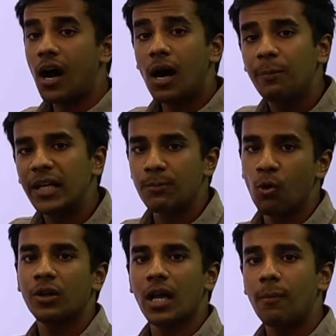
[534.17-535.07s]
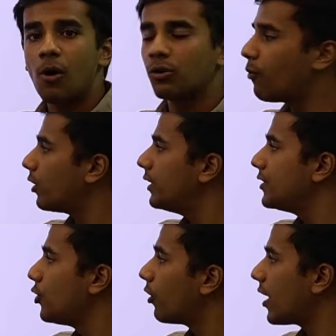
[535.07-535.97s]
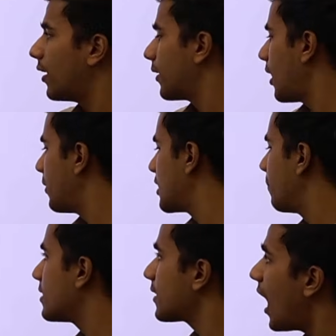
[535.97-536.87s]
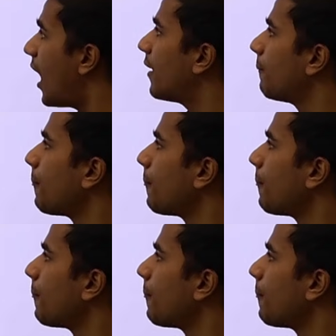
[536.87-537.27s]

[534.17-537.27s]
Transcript: bit more about what these Yoga Karta principles are.